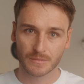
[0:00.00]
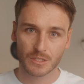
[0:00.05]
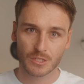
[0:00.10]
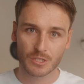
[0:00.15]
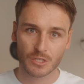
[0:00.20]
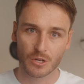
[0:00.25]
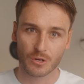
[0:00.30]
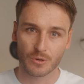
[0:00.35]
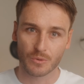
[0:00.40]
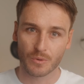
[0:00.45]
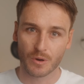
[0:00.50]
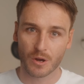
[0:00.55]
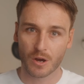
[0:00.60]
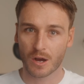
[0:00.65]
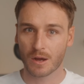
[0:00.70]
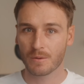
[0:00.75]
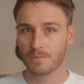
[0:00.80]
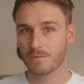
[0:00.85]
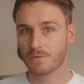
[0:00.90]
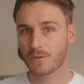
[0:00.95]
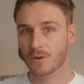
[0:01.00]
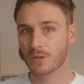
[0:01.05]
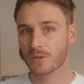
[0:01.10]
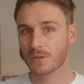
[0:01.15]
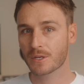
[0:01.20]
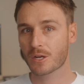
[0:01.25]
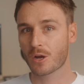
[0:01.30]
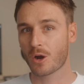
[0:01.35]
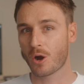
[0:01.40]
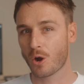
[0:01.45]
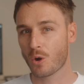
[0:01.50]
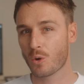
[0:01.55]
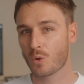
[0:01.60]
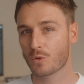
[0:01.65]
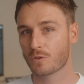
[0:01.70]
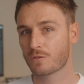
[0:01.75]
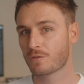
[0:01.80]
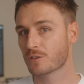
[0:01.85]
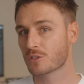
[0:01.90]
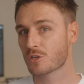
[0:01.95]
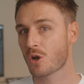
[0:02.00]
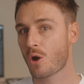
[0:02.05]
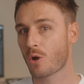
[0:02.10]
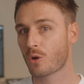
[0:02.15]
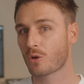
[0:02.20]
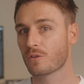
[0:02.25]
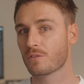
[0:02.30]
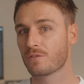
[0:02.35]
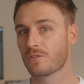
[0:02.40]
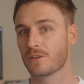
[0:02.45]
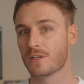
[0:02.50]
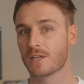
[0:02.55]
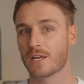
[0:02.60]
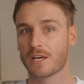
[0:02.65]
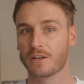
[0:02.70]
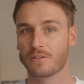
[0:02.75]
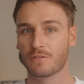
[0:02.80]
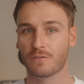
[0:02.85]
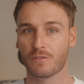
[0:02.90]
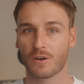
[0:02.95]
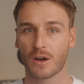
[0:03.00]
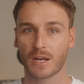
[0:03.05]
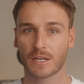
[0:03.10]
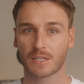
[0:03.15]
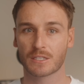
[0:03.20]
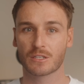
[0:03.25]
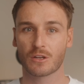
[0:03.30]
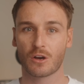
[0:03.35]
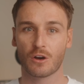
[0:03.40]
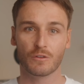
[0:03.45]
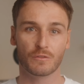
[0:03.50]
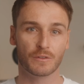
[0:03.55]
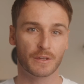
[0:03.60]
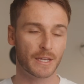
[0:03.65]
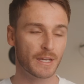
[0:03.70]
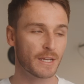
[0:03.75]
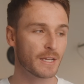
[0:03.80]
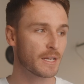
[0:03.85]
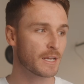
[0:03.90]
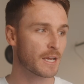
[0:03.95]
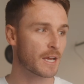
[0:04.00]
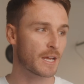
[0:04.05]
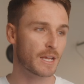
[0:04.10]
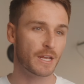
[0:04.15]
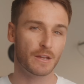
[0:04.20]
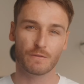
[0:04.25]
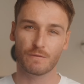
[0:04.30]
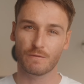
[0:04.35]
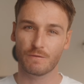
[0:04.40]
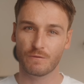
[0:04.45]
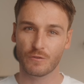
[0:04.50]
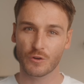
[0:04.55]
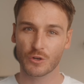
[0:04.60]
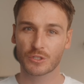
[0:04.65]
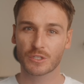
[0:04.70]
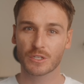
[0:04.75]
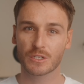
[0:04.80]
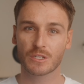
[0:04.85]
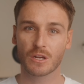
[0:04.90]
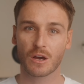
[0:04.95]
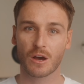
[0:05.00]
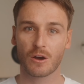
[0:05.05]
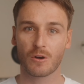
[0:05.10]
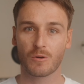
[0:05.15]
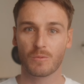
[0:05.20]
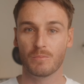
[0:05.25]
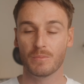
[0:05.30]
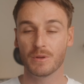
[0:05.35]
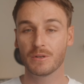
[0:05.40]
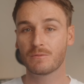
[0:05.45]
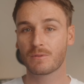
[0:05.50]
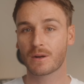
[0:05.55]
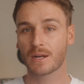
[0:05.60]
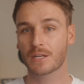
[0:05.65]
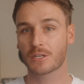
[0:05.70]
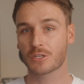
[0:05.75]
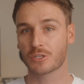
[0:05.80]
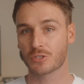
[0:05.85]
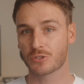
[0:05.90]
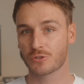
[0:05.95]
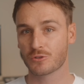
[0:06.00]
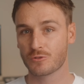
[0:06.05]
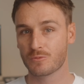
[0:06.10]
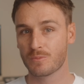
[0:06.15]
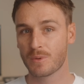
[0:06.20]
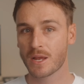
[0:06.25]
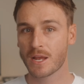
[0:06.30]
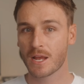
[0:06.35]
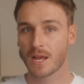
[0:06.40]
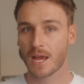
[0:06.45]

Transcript: So I'm following old photography advice of getting a versatile mid-range zoom